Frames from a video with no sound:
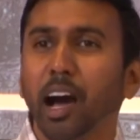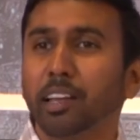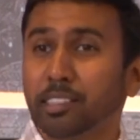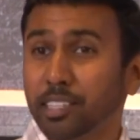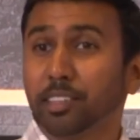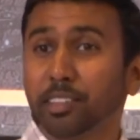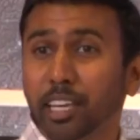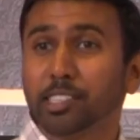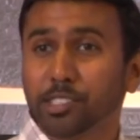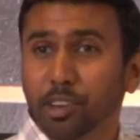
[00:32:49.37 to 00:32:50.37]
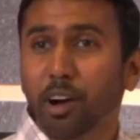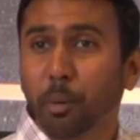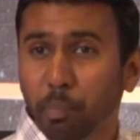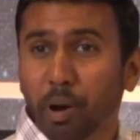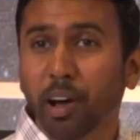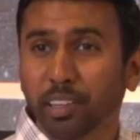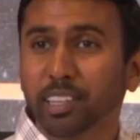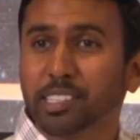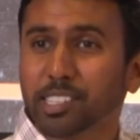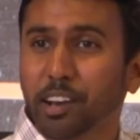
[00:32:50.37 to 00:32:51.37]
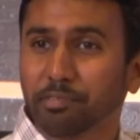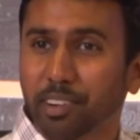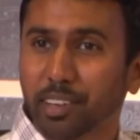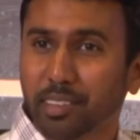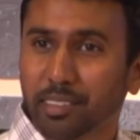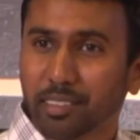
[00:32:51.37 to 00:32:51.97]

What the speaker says: until they saw Paul and his suffering.